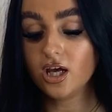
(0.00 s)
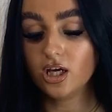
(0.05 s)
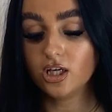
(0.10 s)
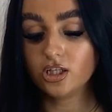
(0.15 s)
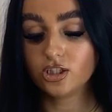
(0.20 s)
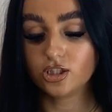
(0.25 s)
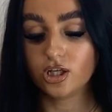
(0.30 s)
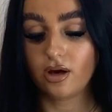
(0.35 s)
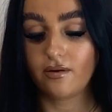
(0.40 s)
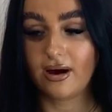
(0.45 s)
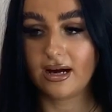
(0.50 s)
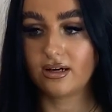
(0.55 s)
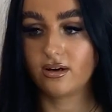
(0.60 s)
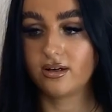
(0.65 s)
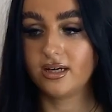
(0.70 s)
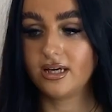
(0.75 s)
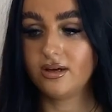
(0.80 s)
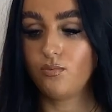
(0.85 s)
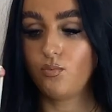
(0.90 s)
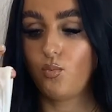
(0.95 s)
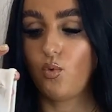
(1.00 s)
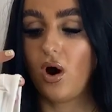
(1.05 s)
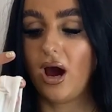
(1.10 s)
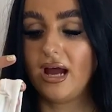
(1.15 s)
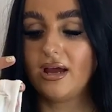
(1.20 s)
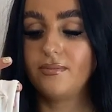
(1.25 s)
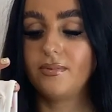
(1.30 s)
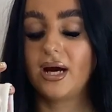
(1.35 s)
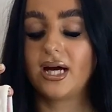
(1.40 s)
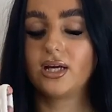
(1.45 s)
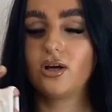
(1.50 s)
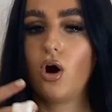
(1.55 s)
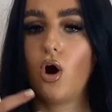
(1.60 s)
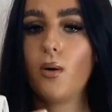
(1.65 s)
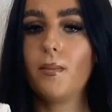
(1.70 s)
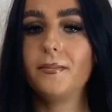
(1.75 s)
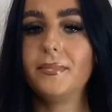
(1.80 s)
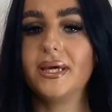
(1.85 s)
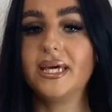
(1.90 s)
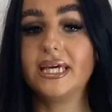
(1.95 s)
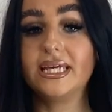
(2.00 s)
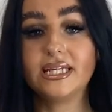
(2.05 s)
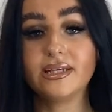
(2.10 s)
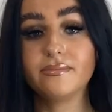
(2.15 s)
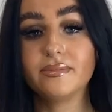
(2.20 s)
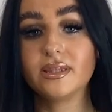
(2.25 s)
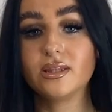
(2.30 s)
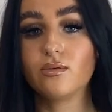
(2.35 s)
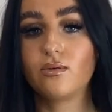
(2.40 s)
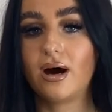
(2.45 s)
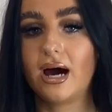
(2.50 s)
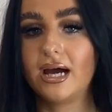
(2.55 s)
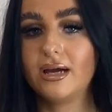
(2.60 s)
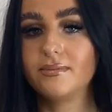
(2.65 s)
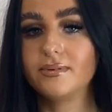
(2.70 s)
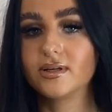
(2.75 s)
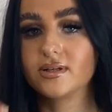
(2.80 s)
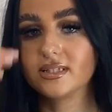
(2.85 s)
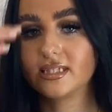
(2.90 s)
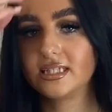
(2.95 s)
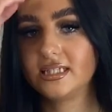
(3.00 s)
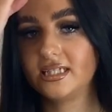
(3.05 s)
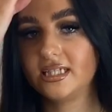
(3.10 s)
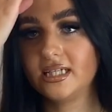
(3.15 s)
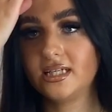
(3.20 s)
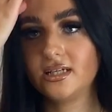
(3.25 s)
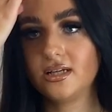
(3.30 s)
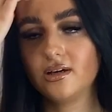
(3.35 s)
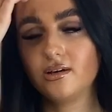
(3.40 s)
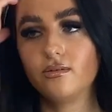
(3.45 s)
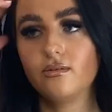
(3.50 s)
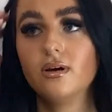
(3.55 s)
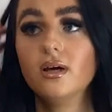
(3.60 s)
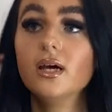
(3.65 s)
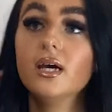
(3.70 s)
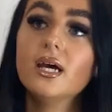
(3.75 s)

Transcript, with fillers: so I got it in white but I got a medium in the white because I didn't know